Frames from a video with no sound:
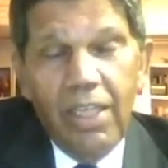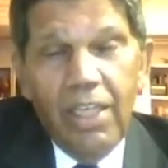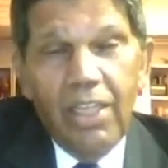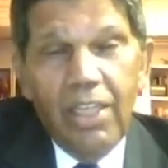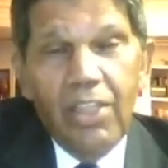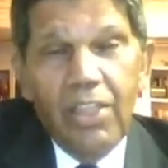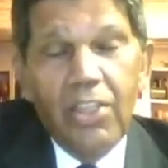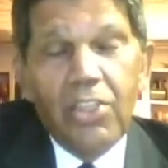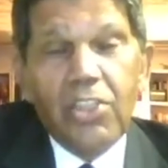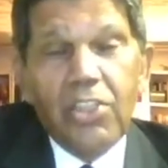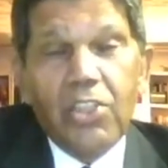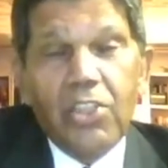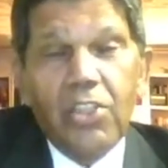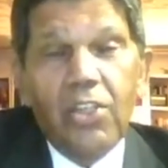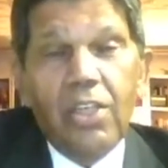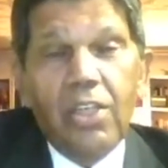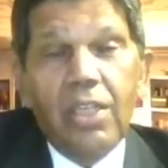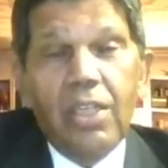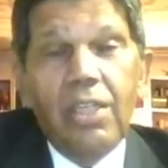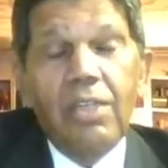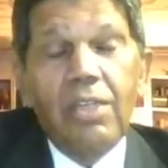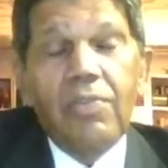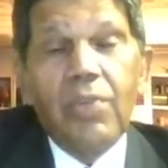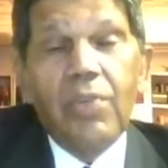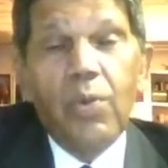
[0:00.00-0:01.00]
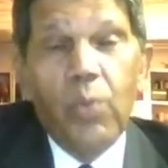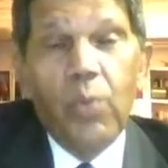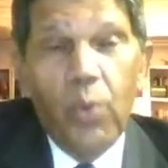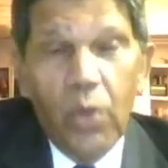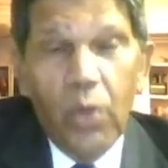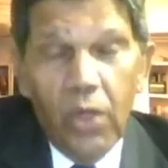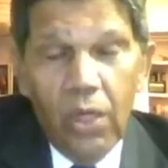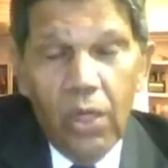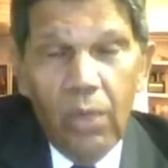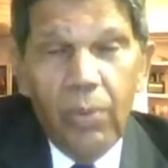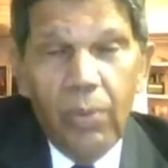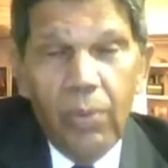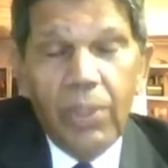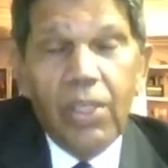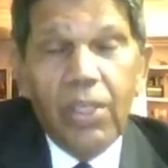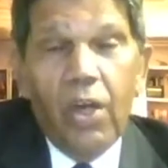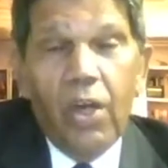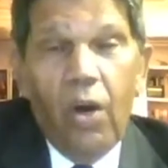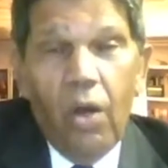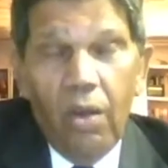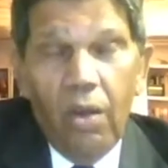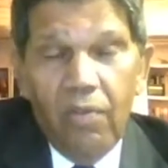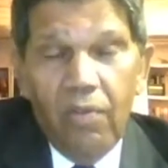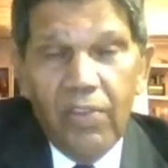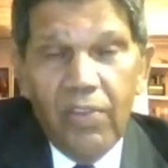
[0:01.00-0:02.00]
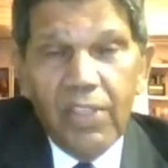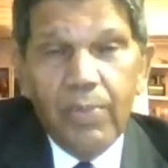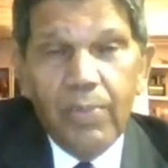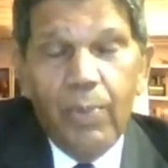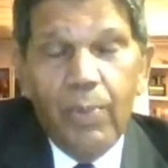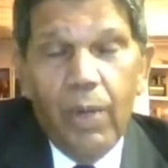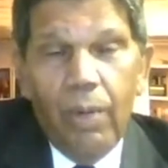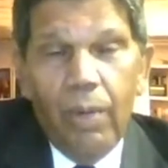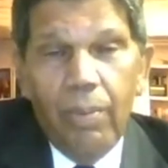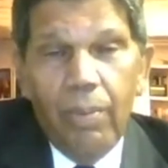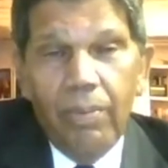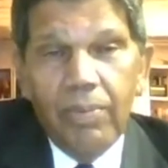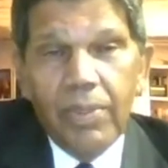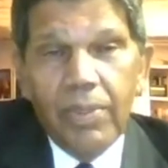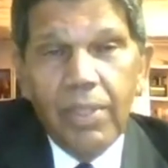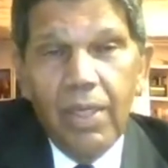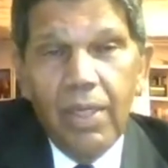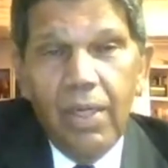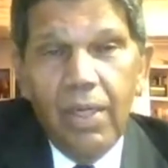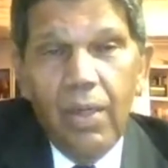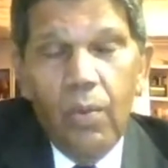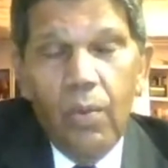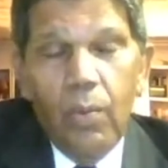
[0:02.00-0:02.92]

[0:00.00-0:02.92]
the circle of the world with all of its problems.